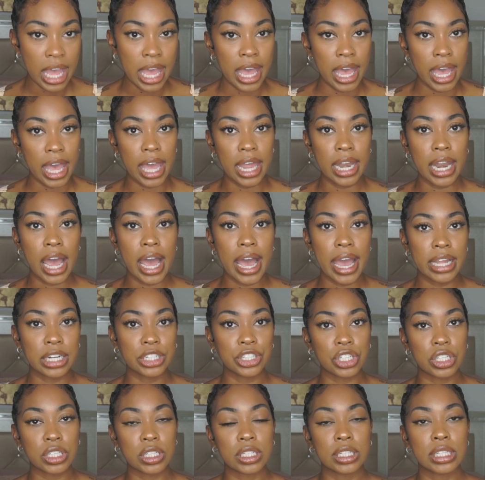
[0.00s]
and I
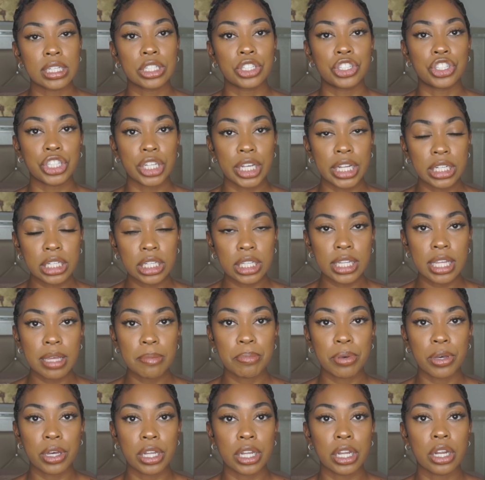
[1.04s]
just gently
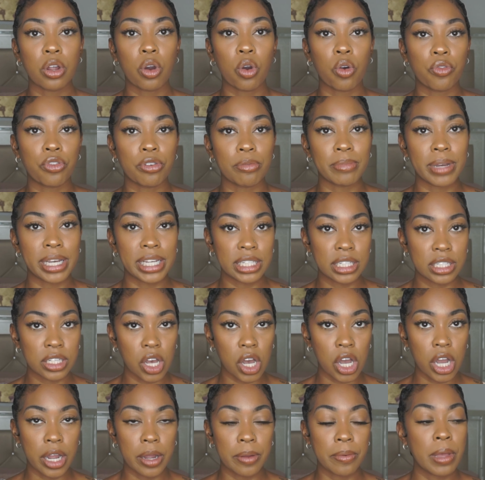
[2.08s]
put it over my
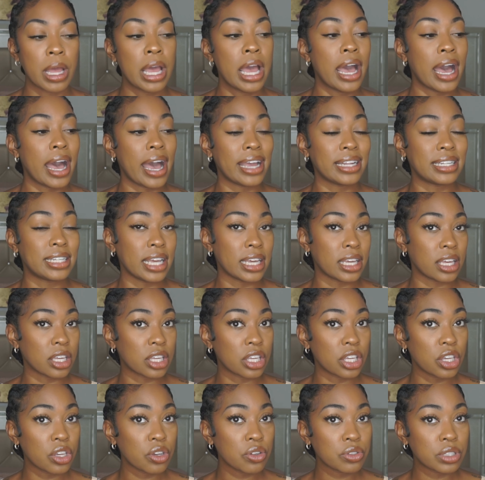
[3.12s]
scar. I take a
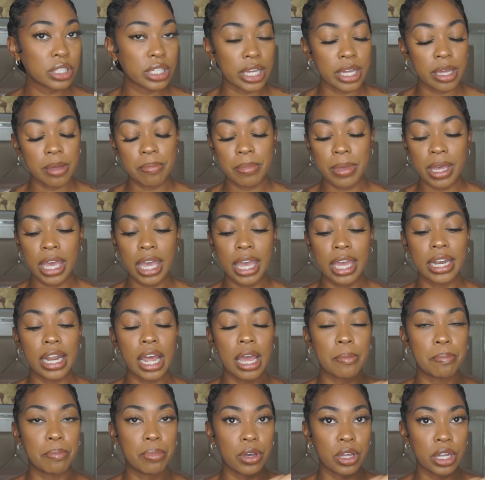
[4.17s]
Q-tip and
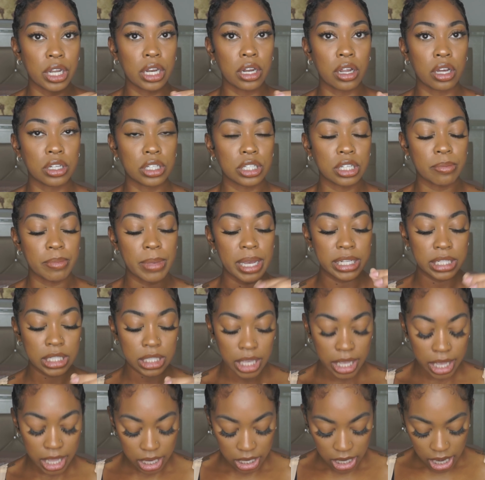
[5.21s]
I put it onto my
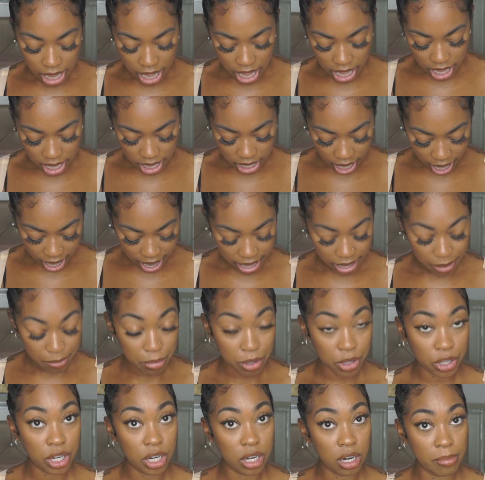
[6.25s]
skin and I
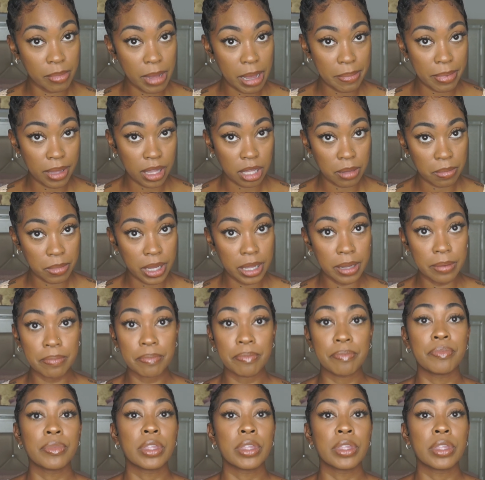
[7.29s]
put it on my belly button.